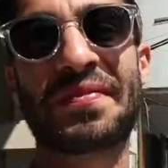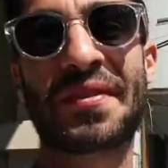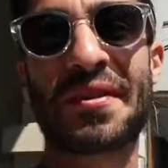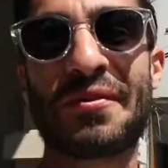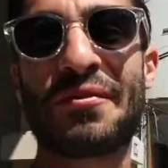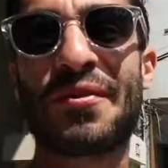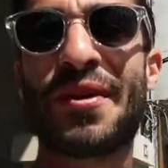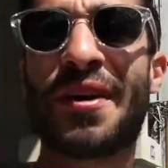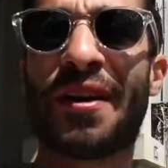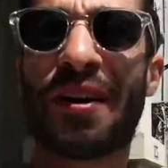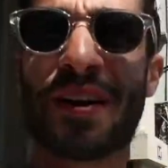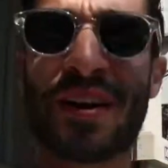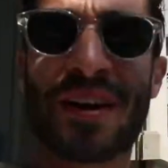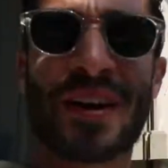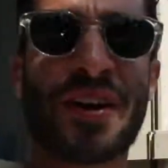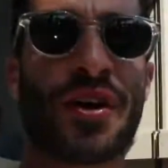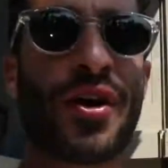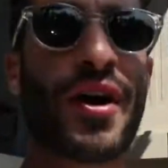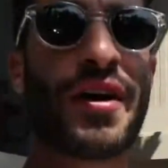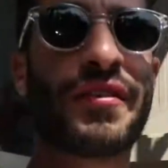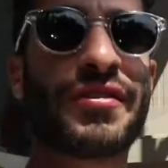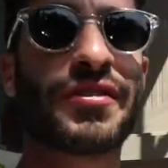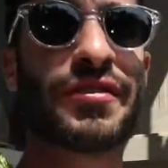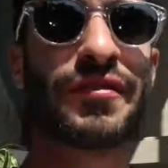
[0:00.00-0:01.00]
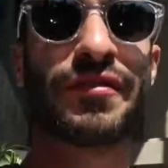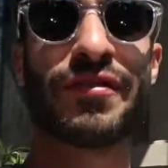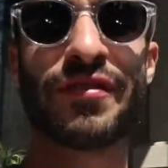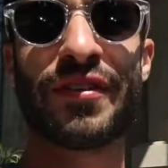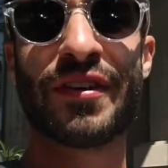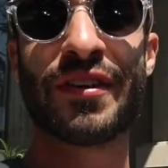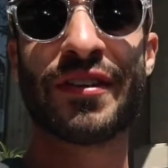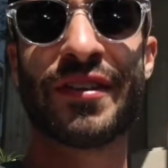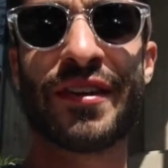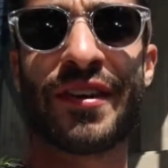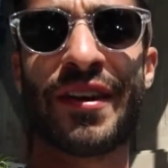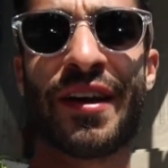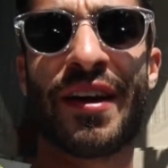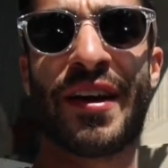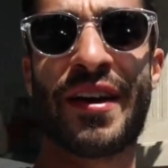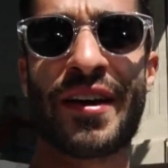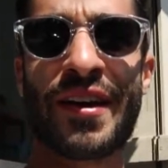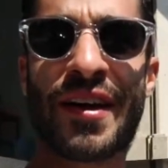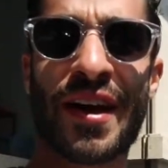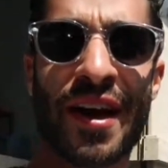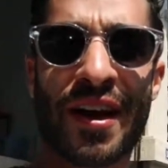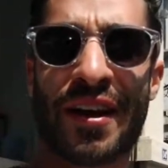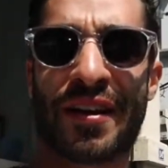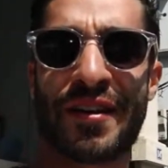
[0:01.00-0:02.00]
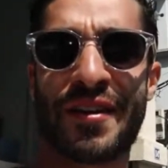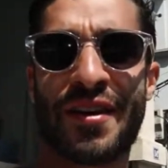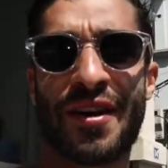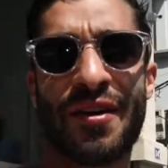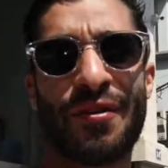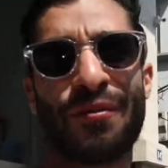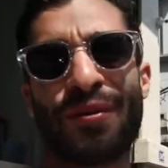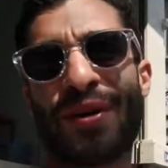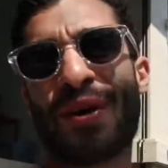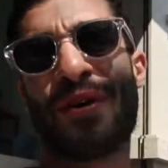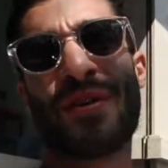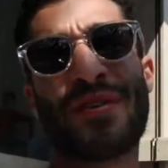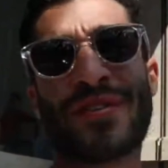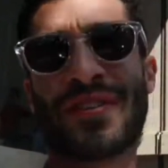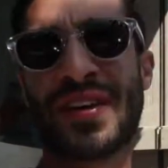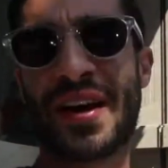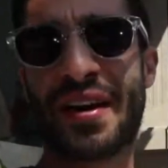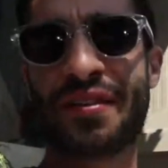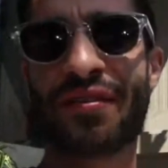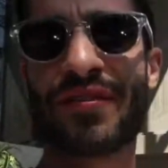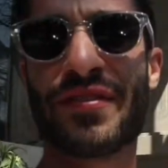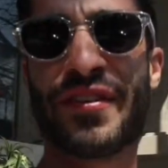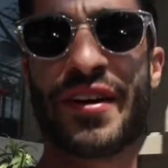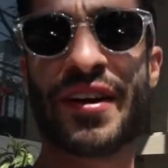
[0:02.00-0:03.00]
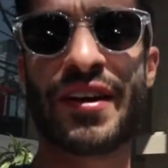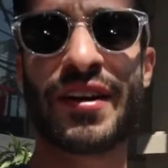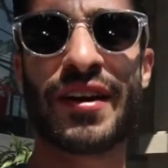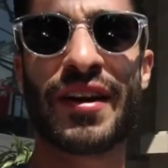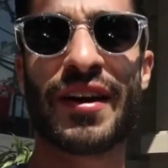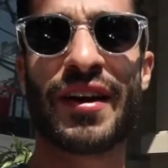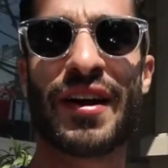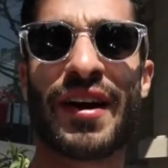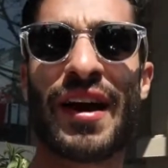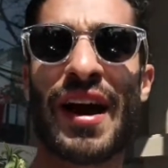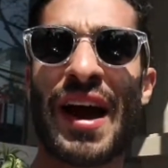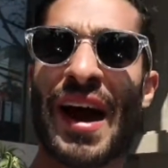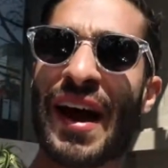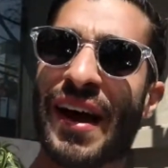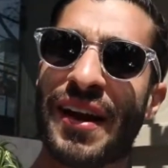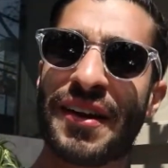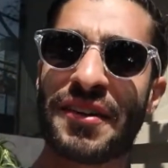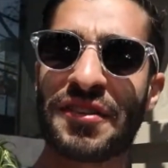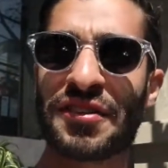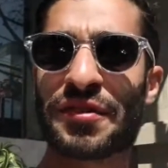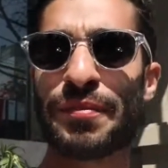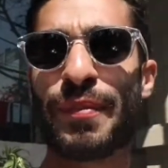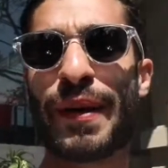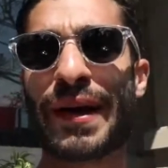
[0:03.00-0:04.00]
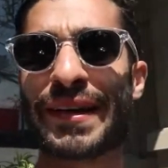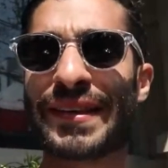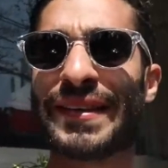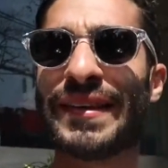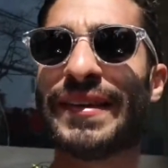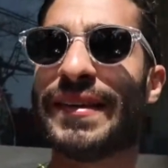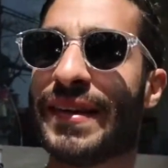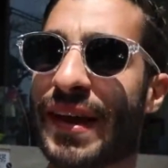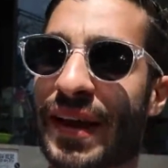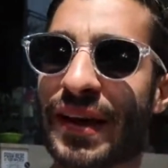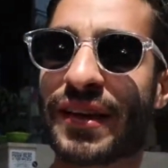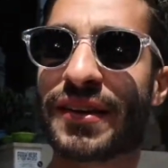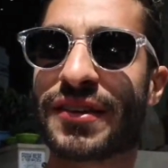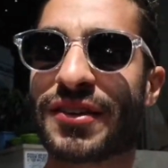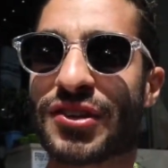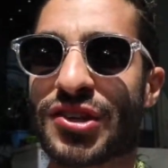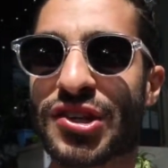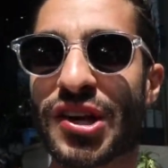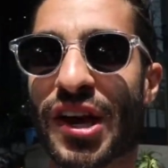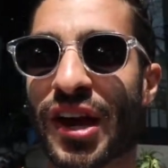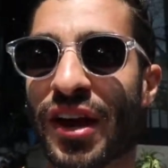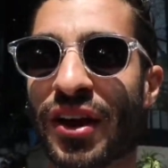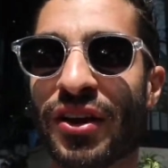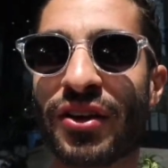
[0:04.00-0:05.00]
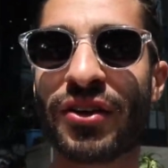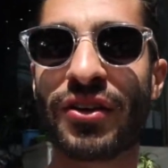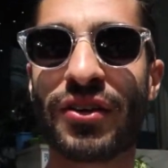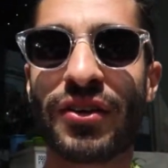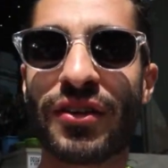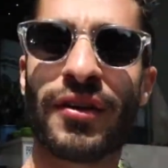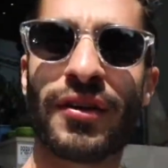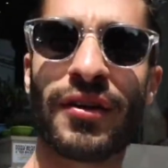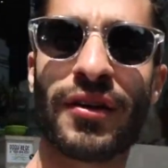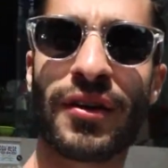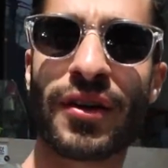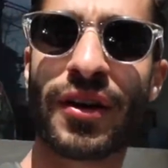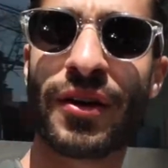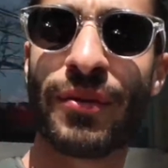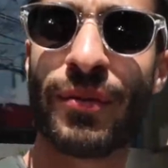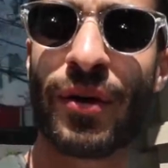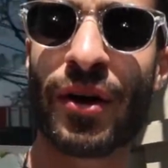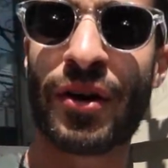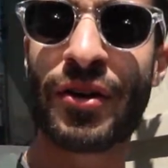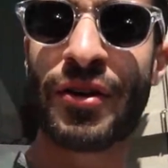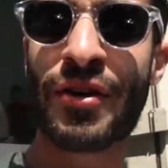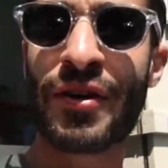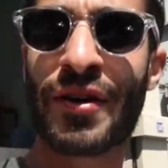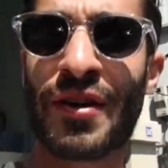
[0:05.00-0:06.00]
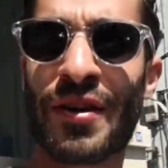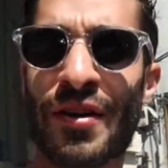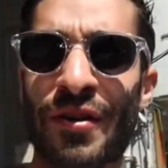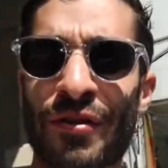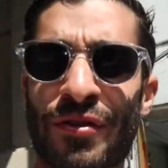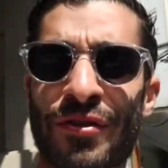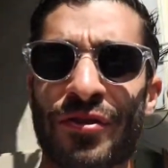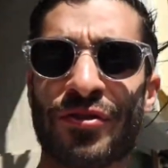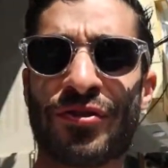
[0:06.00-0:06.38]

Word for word: We are gonna go have some fun today again, you know, we always have fun here at Inspectah Dek's channel. Come on, you already know the